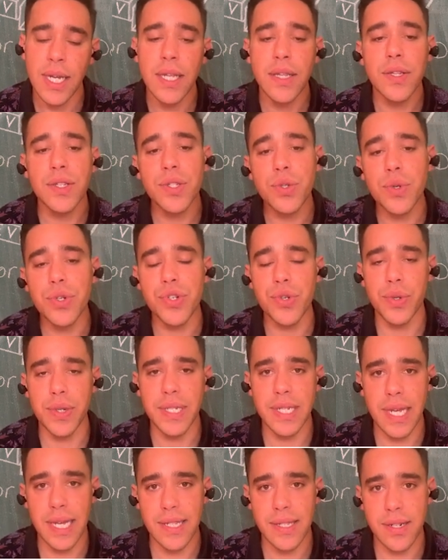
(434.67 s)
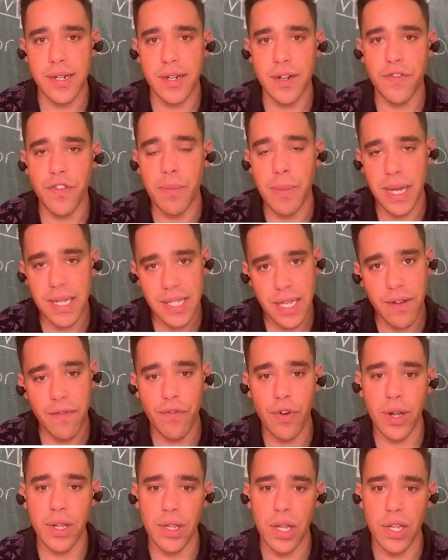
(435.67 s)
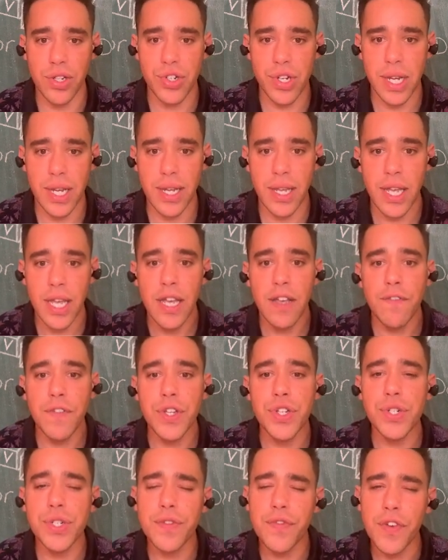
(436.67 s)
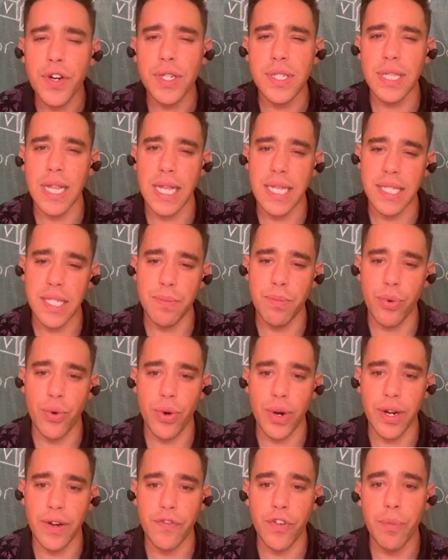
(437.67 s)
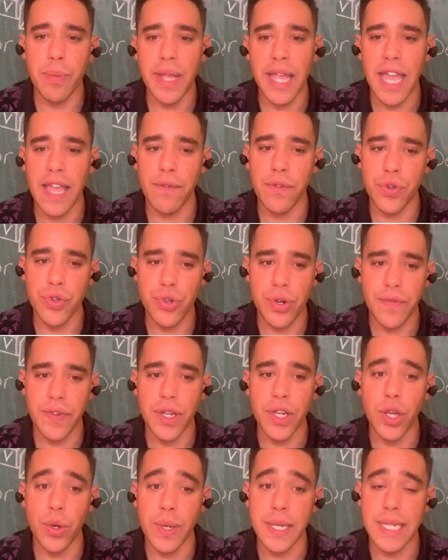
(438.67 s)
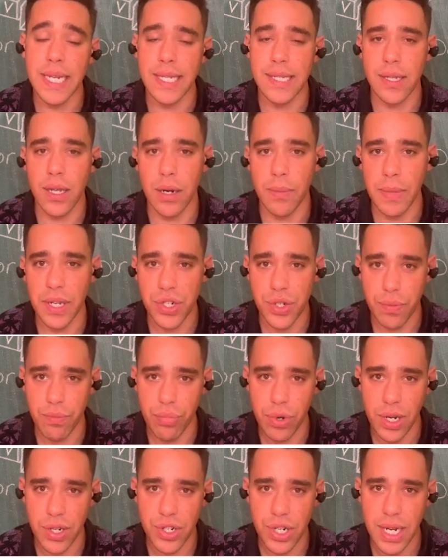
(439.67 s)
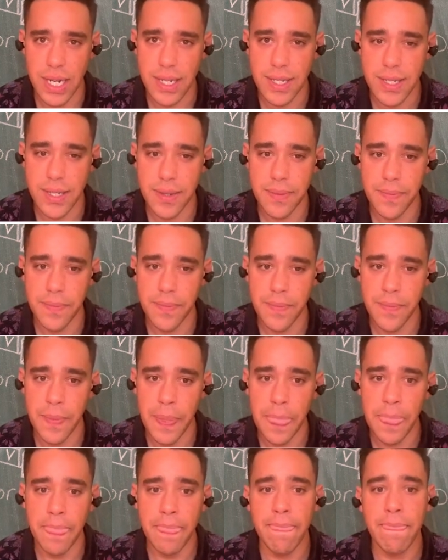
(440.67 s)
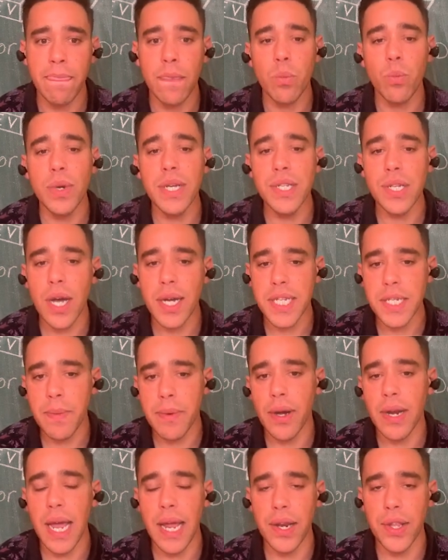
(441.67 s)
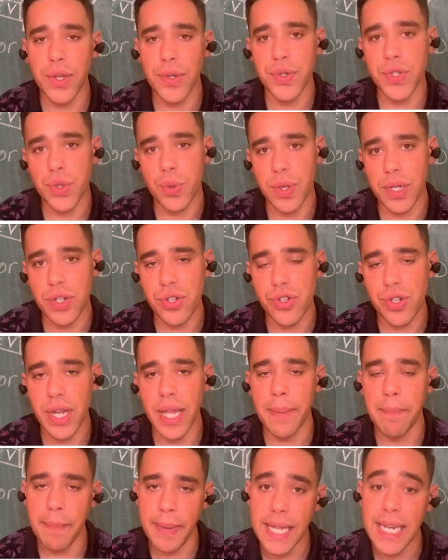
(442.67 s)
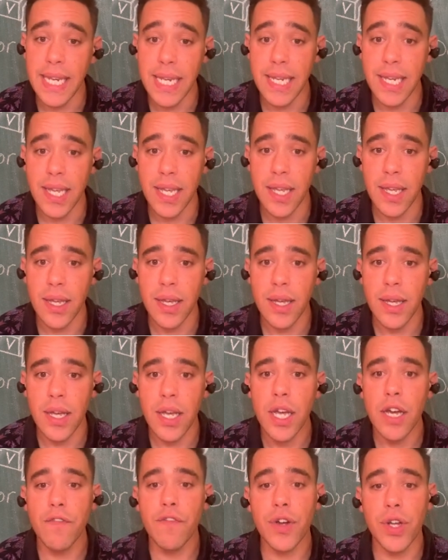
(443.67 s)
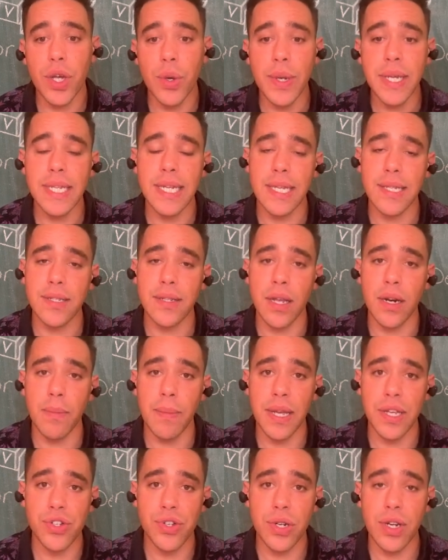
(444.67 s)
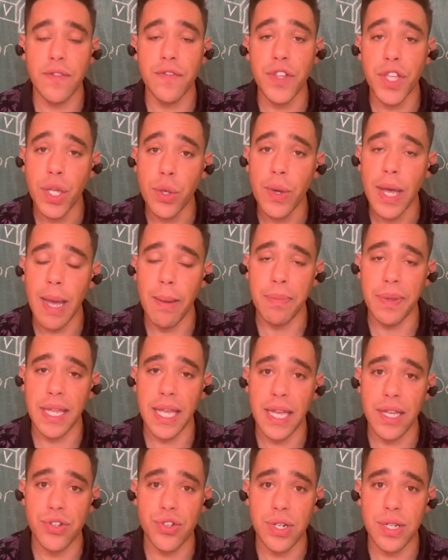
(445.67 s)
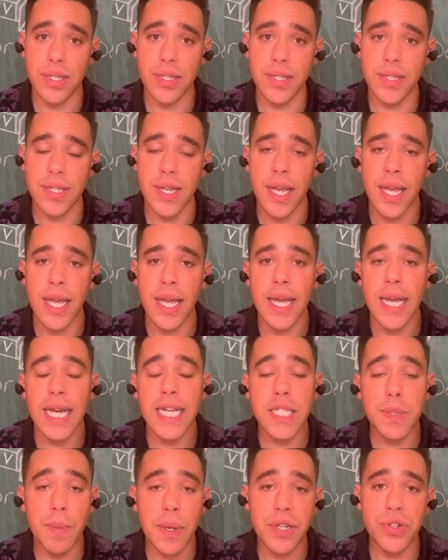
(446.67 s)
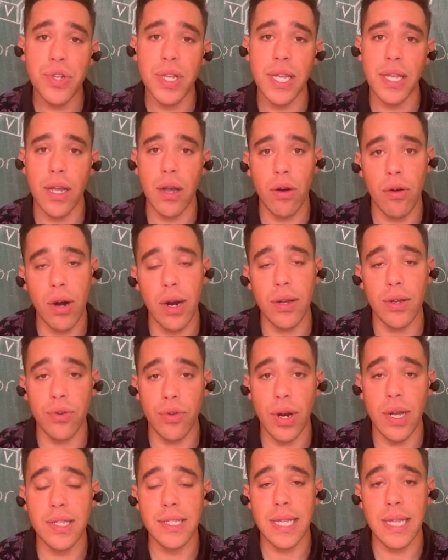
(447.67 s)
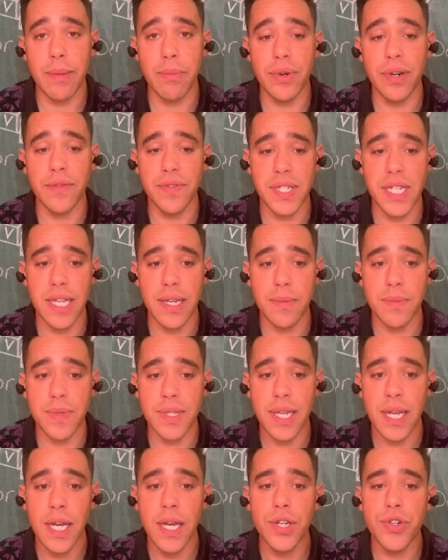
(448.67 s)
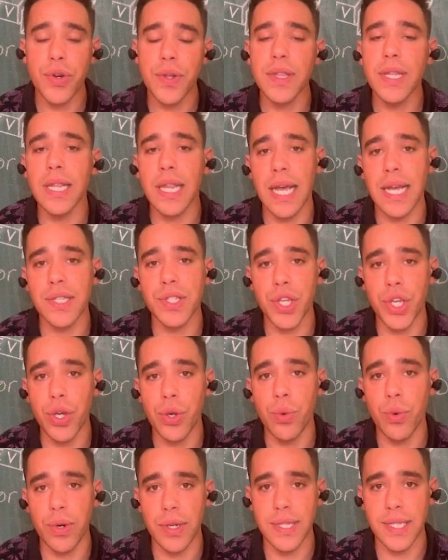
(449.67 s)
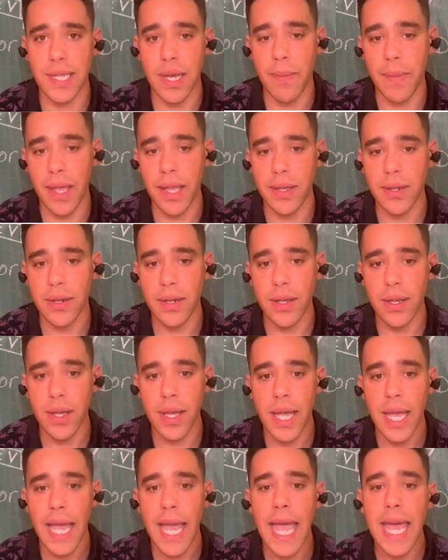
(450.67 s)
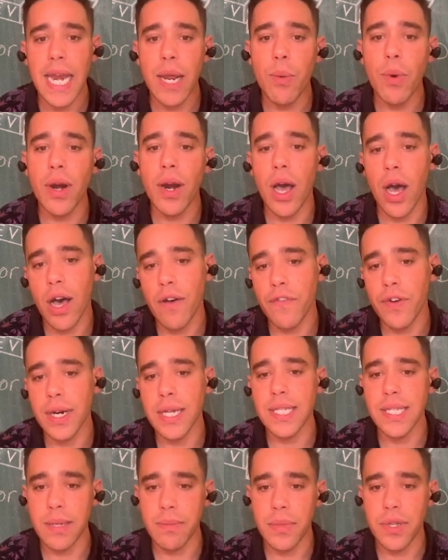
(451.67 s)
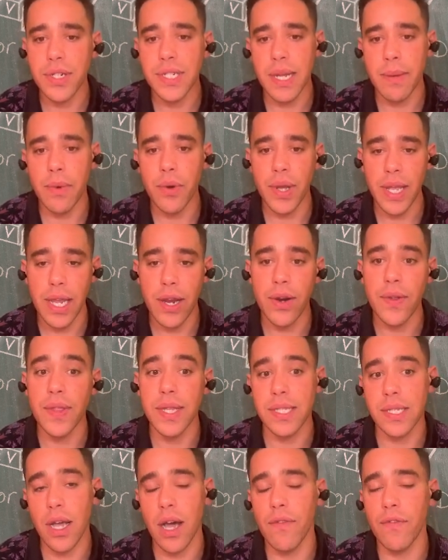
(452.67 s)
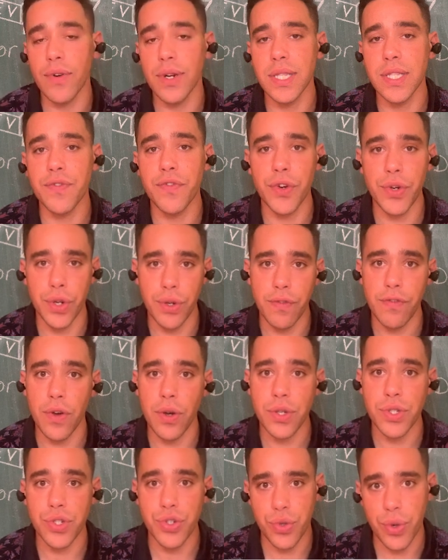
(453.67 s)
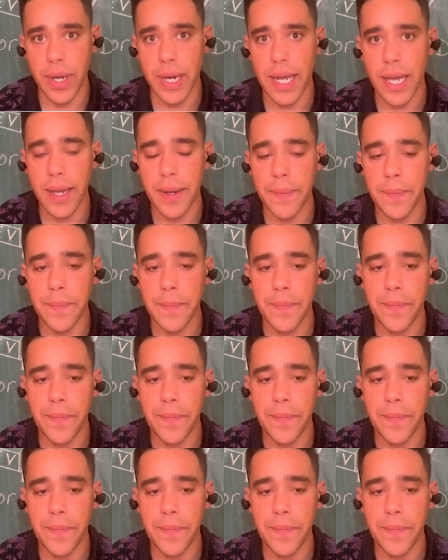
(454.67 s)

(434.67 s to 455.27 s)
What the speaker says: The Squish GUI tester from us at FrogLogic features first-class support for behavior-driven GUI test automation projects. We talked about how to use Squish and BDD for GUI test automation of Qt applications, especially in cross-collaborative teams during the last Qt World Summit. And I want to offer a similar demo here in this conference for new folks joining.